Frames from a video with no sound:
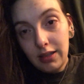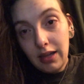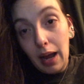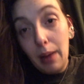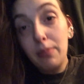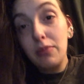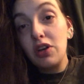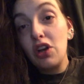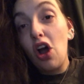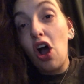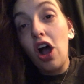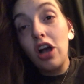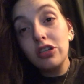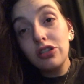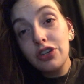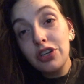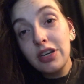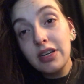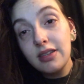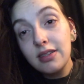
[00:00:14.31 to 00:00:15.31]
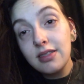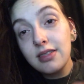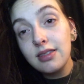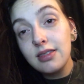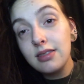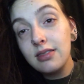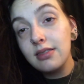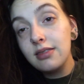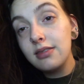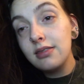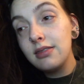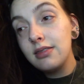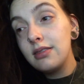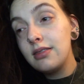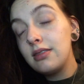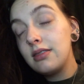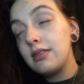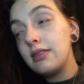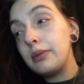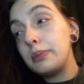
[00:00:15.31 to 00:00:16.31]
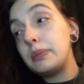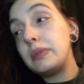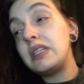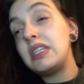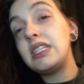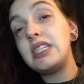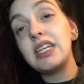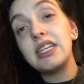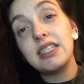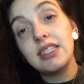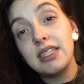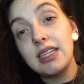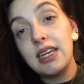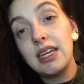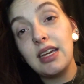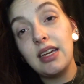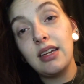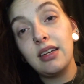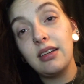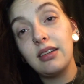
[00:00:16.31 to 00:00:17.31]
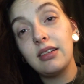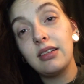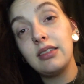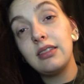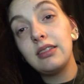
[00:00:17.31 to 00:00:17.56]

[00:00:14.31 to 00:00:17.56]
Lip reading: I'm nauseous, I'm dizzy,